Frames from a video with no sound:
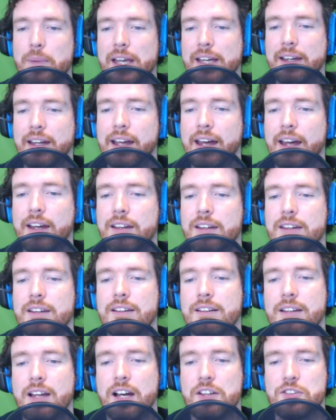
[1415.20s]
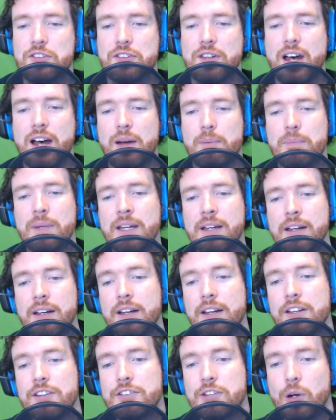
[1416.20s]
a maniac, nonstop.
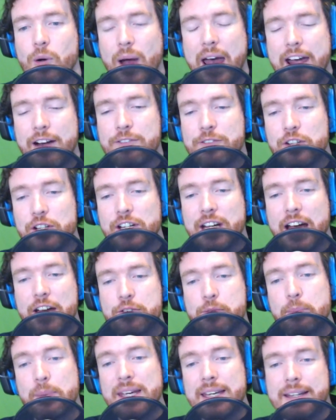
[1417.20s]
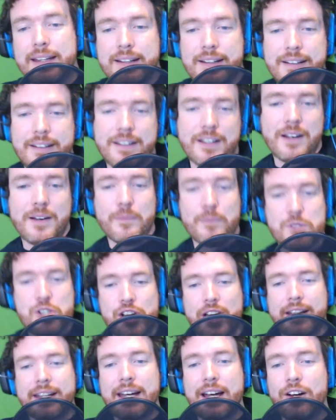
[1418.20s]
So after you guys beat it, come
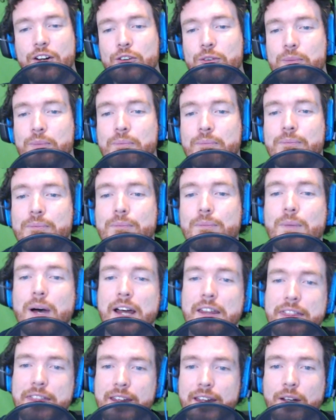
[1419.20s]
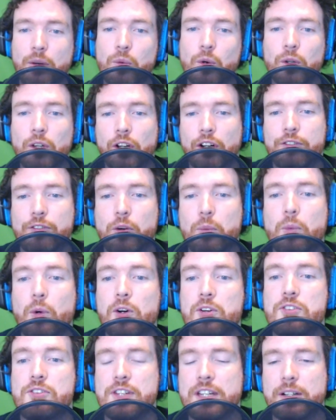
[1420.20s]
check out my thing. We'll look for
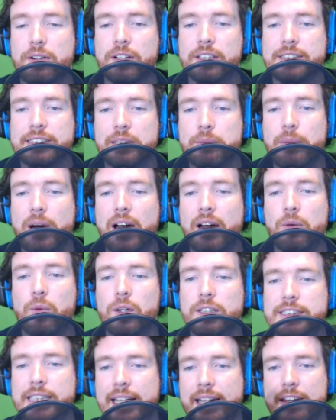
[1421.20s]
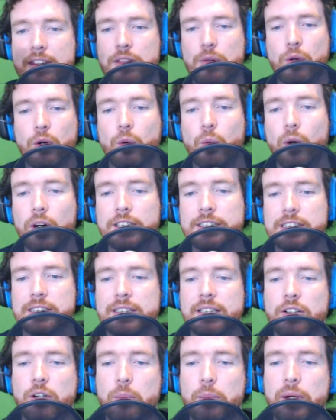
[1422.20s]
more secrets in mine. Once I get through it
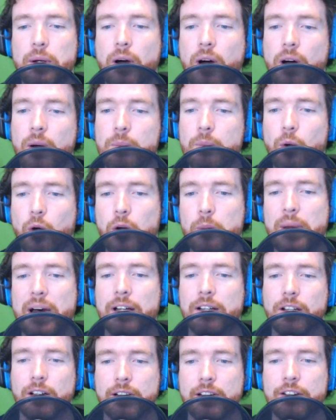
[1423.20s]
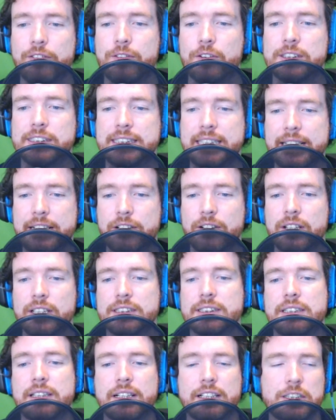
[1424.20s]
once, it'll be more about looking for
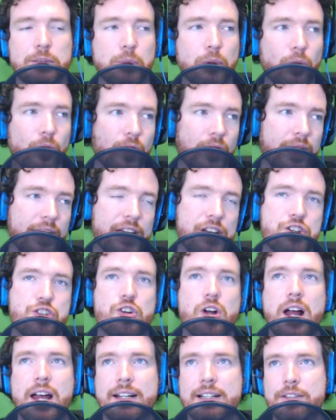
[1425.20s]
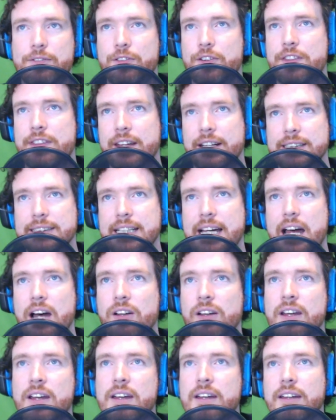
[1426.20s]
secrets and exploring and trying different things
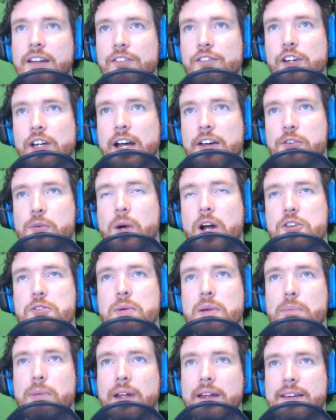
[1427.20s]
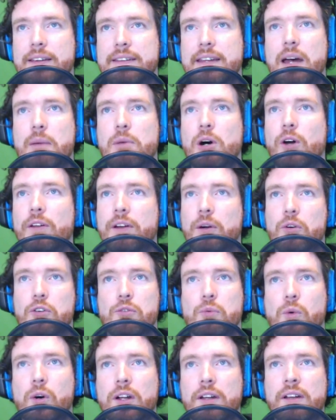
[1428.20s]
out. If you guys watched me play the demo, there
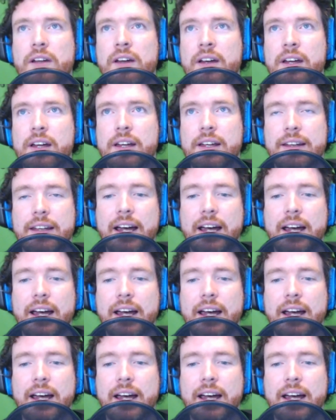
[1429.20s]
was one